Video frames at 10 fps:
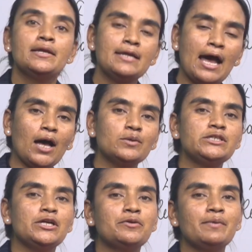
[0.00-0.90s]
Now
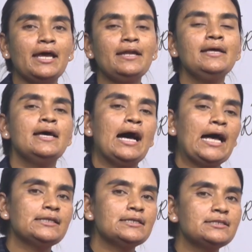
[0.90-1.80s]
children,
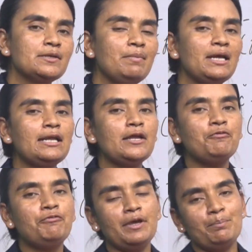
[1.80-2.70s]
on the similar
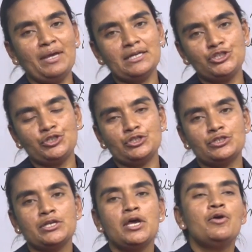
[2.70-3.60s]
basis,